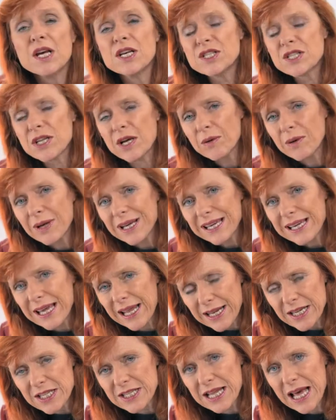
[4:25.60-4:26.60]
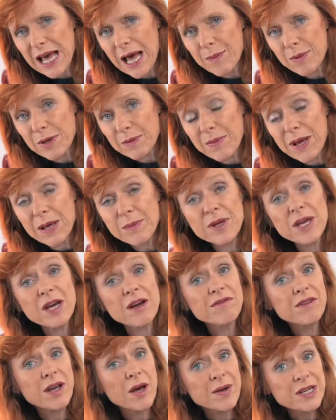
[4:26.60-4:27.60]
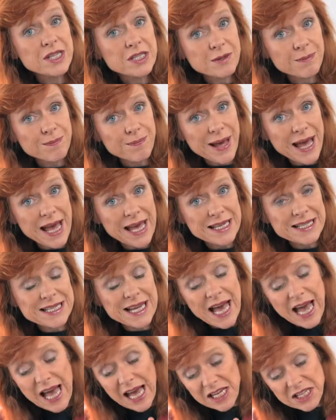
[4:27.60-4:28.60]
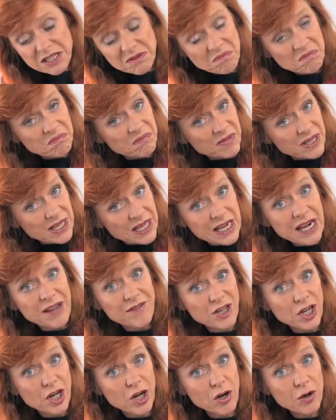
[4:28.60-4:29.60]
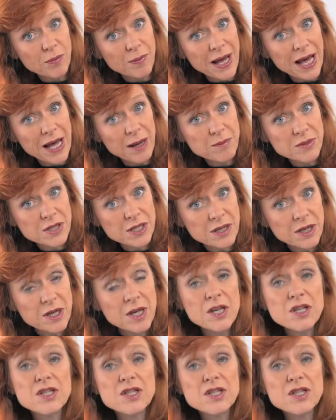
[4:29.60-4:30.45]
So get into the habit maybe of going to bed at 11 o'clock perhaps,